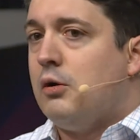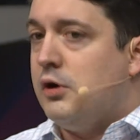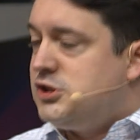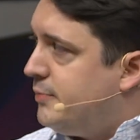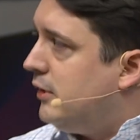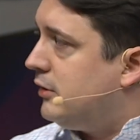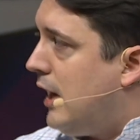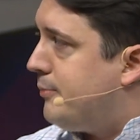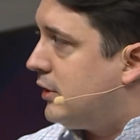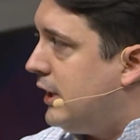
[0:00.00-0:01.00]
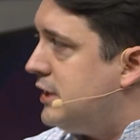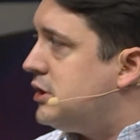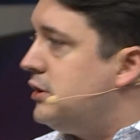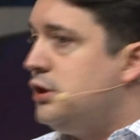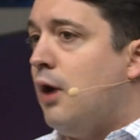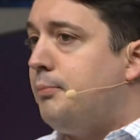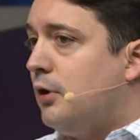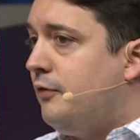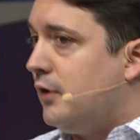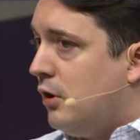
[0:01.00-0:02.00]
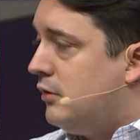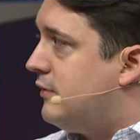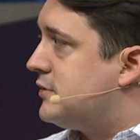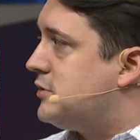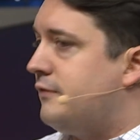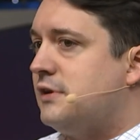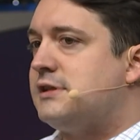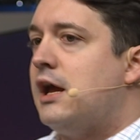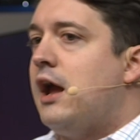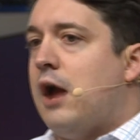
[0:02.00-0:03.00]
Once you build your application, you upload the code to the service,